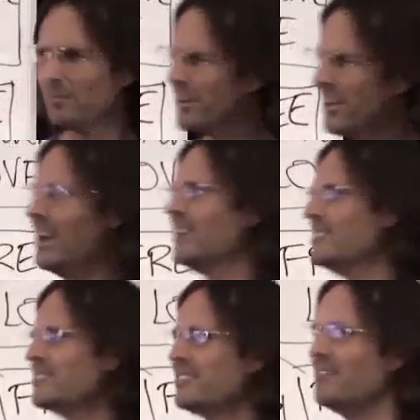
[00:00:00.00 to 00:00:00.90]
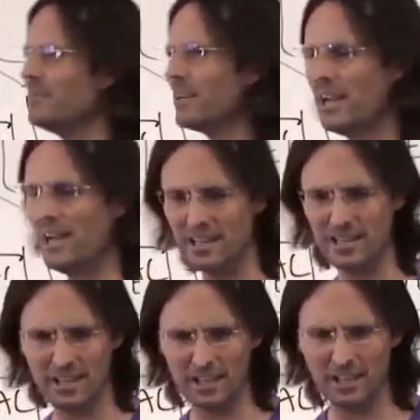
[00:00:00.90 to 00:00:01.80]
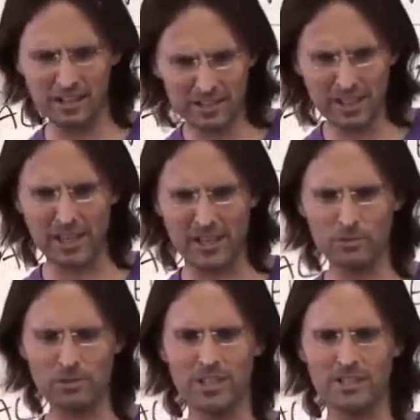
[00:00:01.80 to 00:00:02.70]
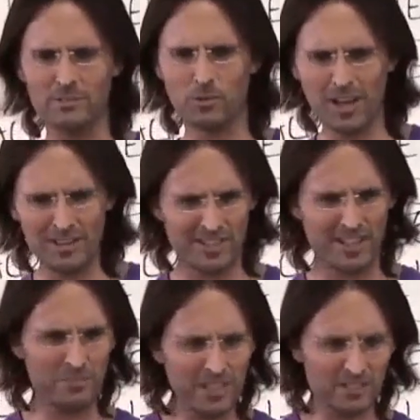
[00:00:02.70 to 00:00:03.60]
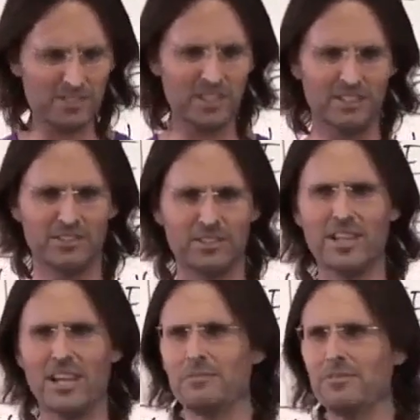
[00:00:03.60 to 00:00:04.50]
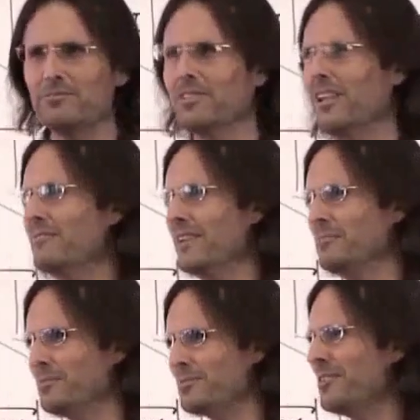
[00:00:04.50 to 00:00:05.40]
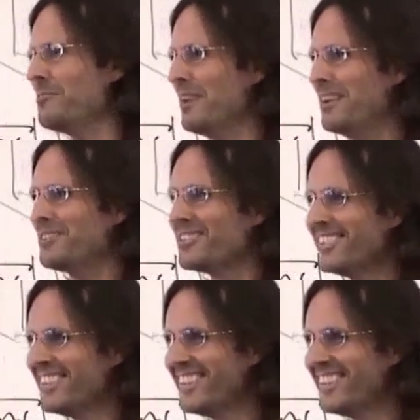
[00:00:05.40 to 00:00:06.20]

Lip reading: and my cat, I just love my cat. Okay, well then, why is there meat sitting on your table if you love animals so much?